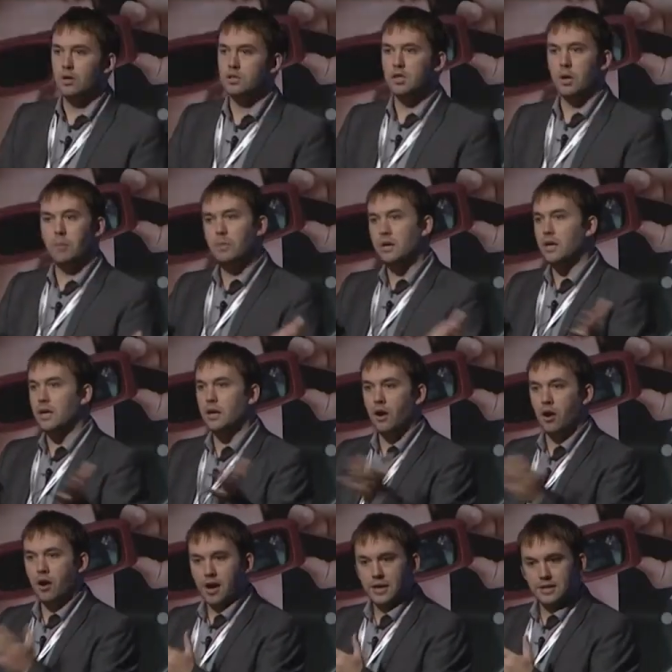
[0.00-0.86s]
somebody in
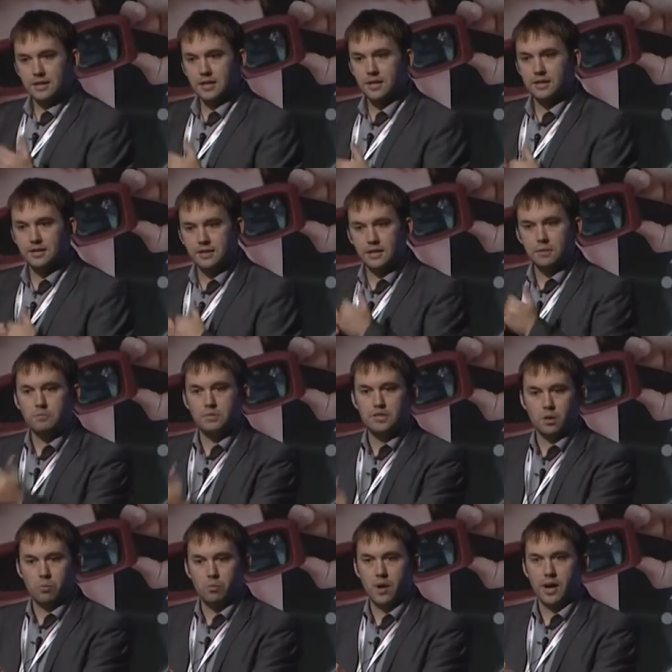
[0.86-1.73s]
an IT team
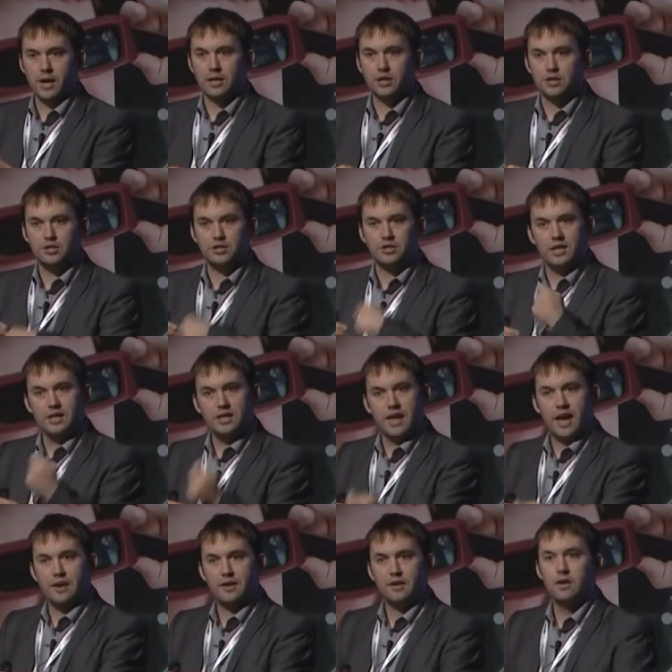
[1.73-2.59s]
somewhere can see
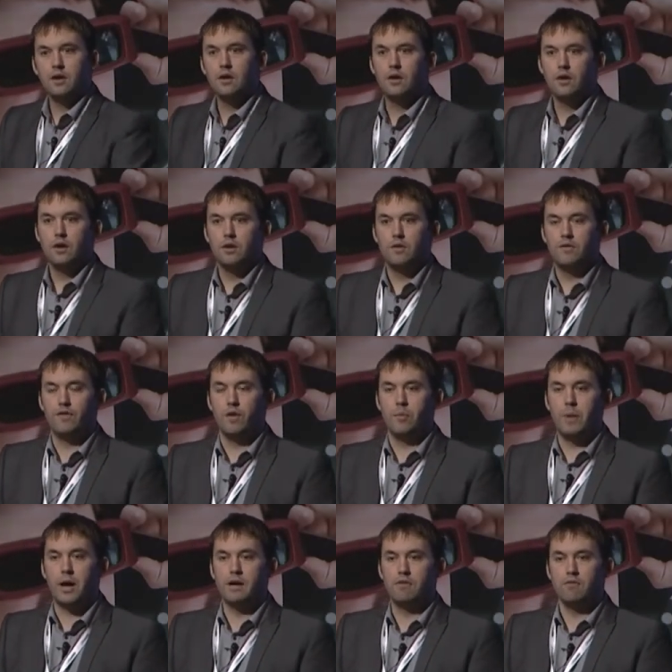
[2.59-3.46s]
that
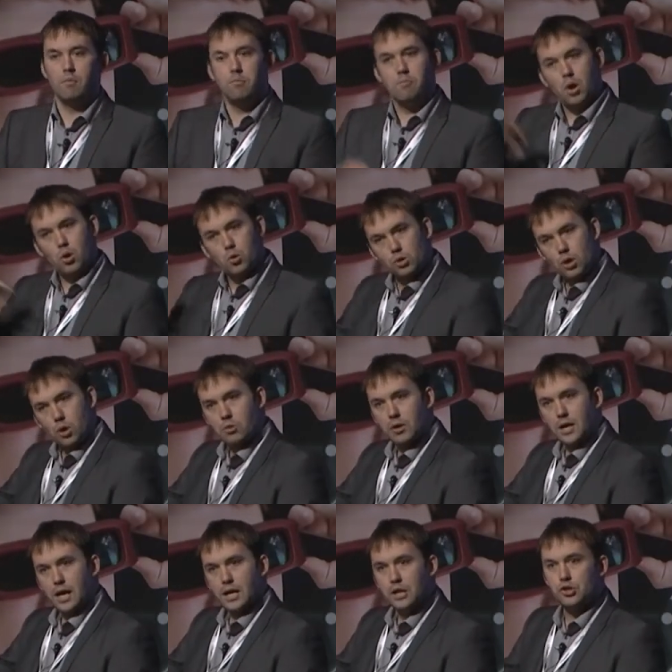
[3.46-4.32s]
from a remote
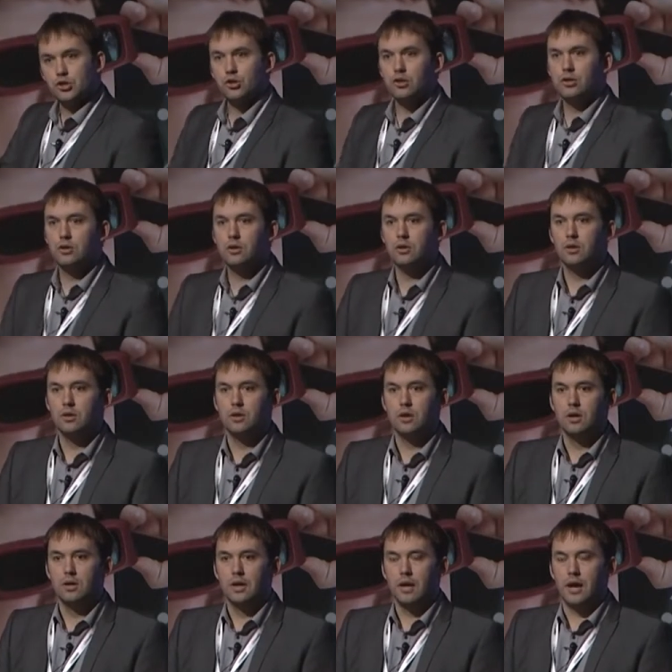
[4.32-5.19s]
location
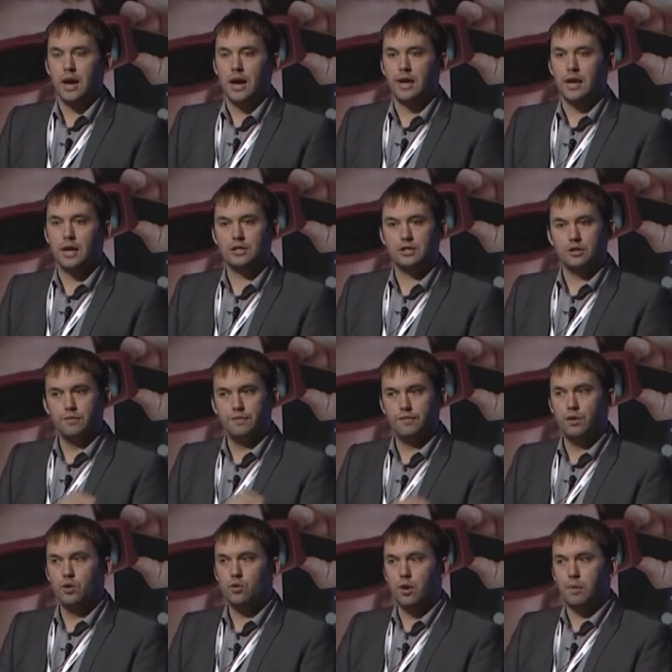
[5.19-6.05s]
and actually
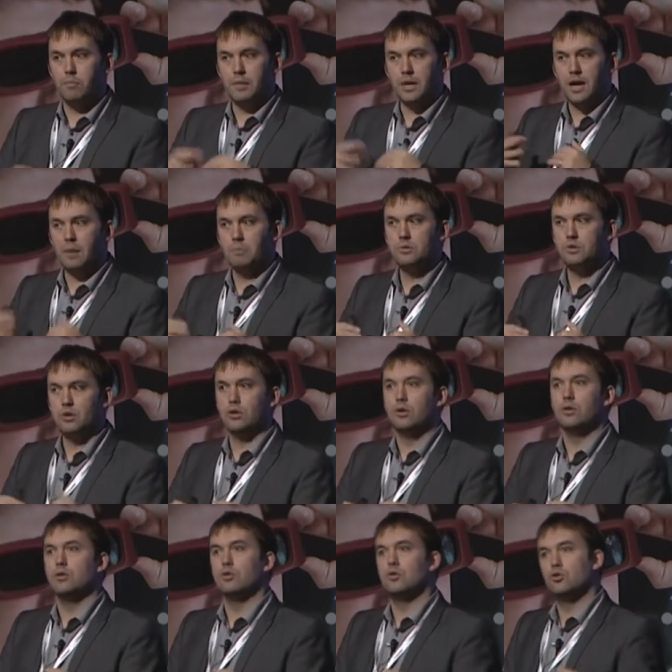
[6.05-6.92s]
view and be able
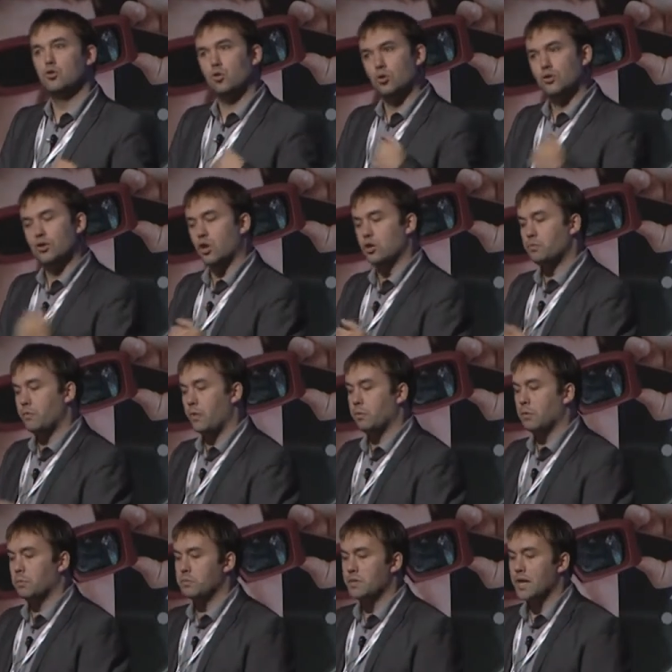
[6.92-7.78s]
to sort those
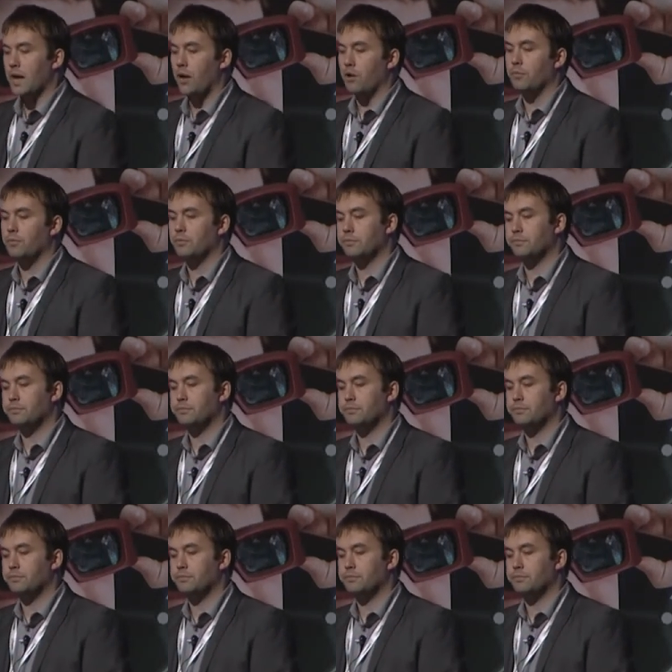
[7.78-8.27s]
problems out.